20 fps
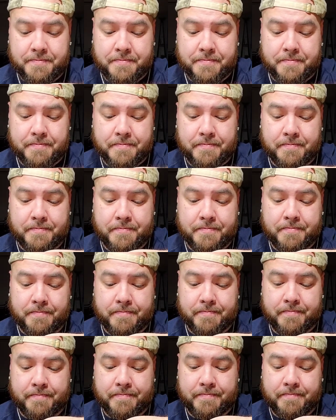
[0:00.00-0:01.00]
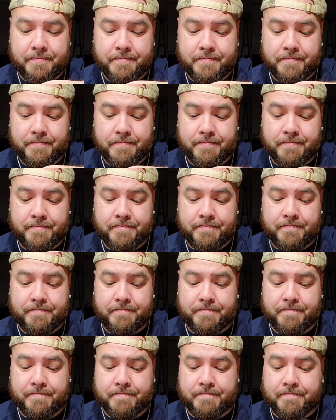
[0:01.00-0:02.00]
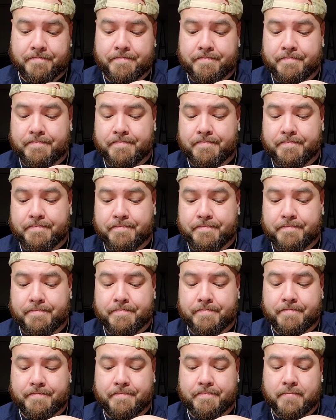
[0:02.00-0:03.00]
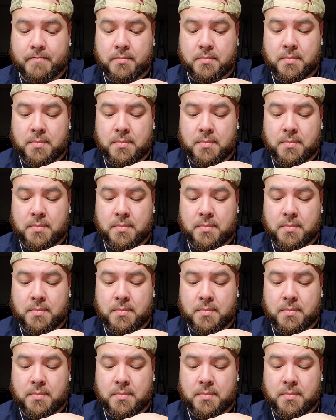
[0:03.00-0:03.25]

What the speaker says: Nobody speaks.